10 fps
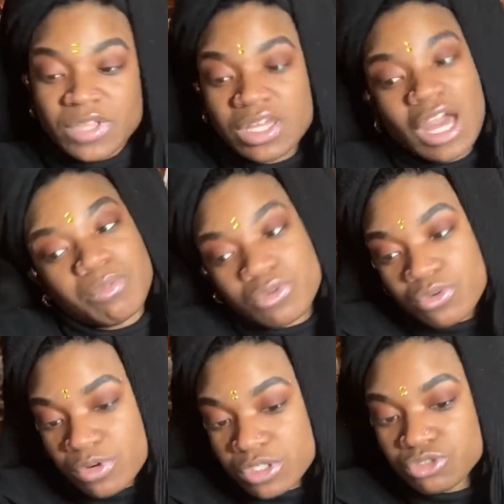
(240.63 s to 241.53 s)

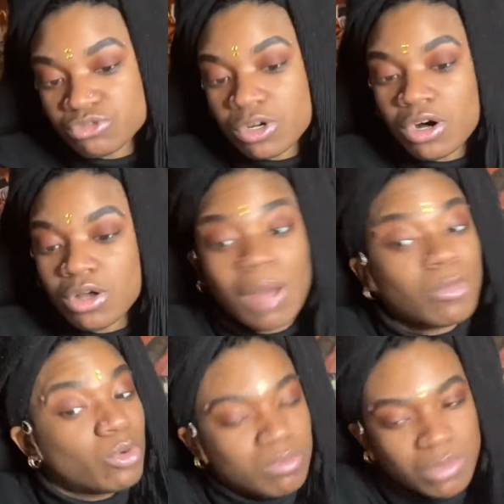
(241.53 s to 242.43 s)
Capricorn strong,
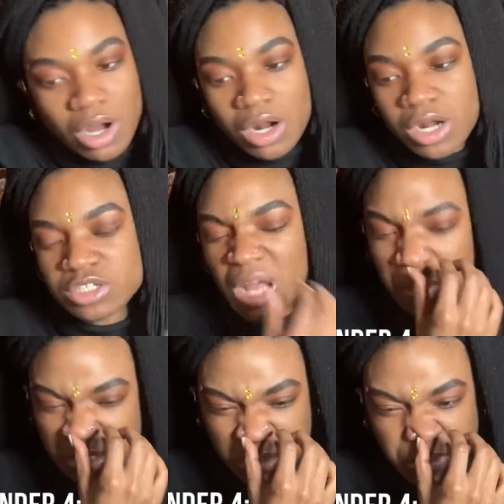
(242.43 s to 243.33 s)
Capricorn Mars,
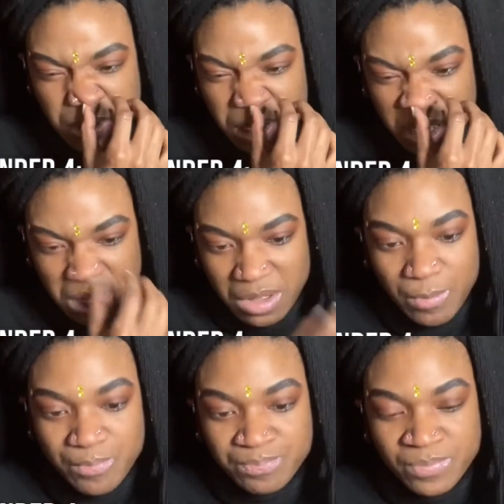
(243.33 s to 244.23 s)
Capricorn
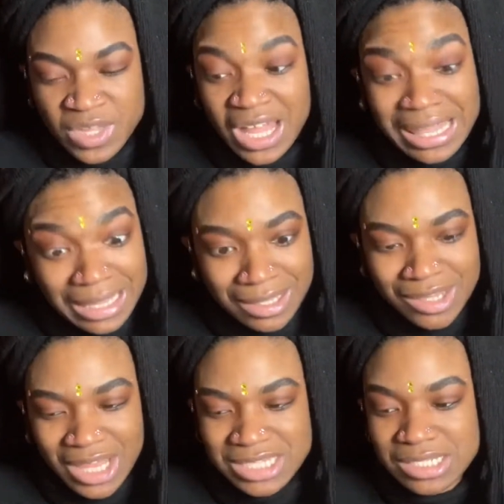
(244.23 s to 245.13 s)

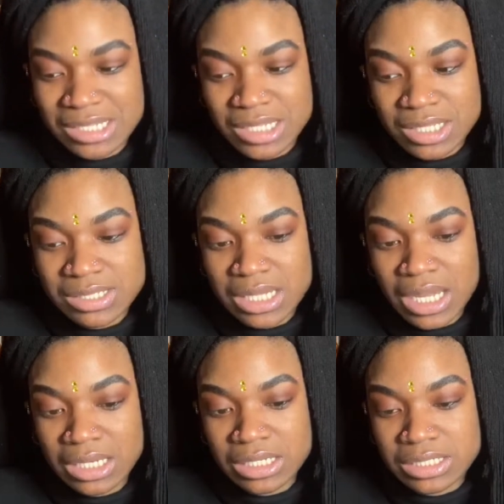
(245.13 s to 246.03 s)
Lilith. I see Lilith
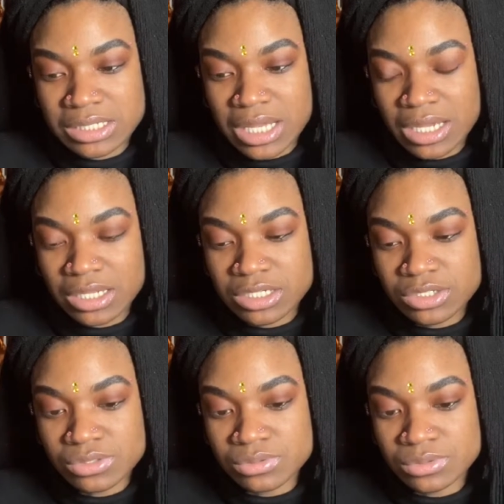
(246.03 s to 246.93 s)
sign in this thing, and
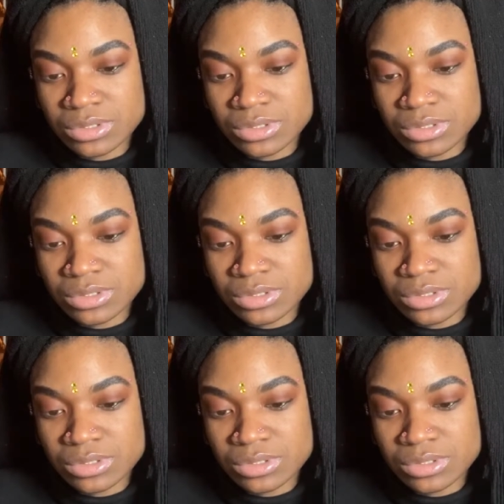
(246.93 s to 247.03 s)
too.